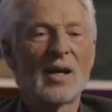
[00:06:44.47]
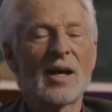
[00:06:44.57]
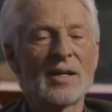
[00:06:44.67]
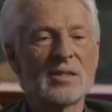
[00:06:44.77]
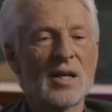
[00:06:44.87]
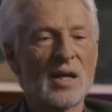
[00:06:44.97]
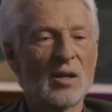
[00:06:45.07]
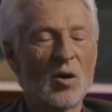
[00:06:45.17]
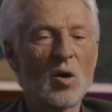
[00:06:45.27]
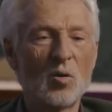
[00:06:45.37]
and
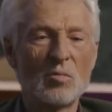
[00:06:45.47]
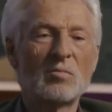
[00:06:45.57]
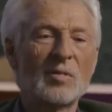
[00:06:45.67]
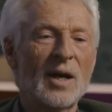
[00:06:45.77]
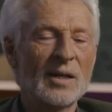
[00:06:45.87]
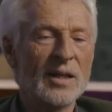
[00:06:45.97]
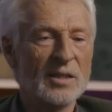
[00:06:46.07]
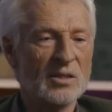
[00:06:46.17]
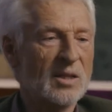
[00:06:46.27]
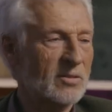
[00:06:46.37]
saying, "Oh, I
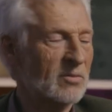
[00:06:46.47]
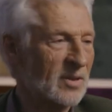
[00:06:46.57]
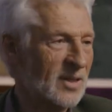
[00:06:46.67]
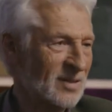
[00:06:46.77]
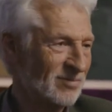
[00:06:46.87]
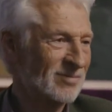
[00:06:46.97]
take this literally.